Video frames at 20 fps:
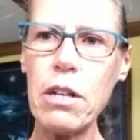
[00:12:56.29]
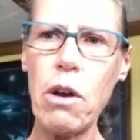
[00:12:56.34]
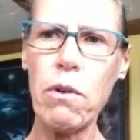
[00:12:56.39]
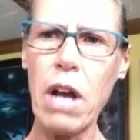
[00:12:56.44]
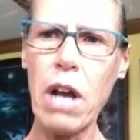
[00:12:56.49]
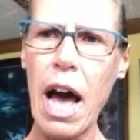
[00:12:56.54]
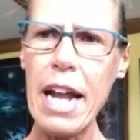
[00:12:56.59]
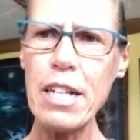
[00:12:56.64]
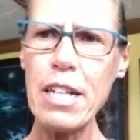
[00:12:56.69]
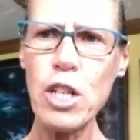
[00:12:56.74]

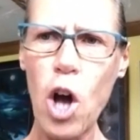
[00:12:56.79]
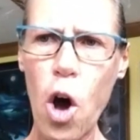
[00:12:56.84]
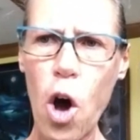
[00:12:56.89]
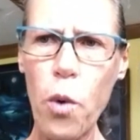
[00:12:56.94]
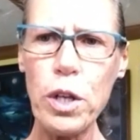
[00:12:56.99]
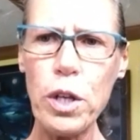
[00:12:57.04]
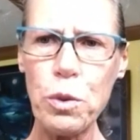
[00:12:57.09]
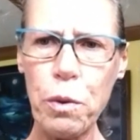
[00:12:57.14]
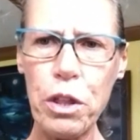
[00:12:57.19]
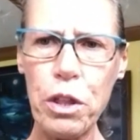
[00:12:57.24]
God is
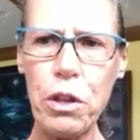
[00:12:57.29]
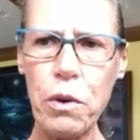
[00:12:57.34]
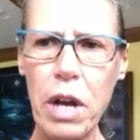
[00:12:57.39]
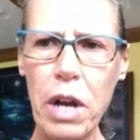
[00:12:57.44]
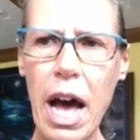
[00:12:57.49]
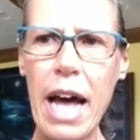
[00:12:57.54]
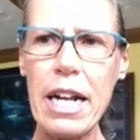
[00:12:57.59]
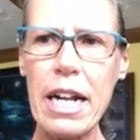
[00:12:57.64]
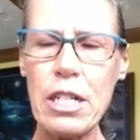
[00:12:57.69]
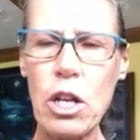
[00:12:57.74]
always with you.
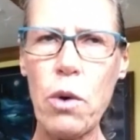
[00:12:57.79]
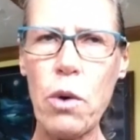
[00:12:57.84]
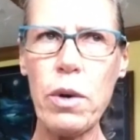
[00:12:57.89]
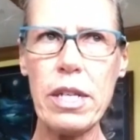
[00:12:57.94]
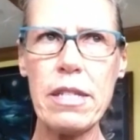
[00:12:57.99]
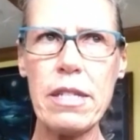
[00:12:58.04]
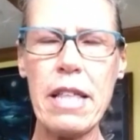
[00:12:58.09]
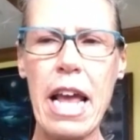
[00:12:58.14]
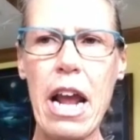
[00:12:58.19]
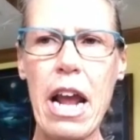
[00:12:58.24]
God is
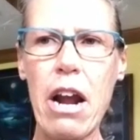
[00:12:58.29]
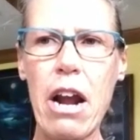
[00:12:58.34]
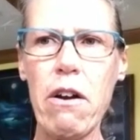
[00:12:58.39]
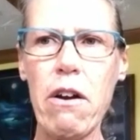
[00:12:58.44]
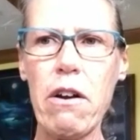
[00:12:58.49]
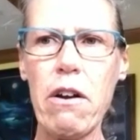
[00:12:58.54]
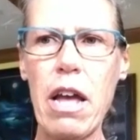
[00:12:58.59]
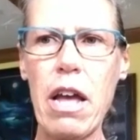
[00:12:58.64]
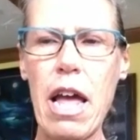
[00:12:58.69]
always there.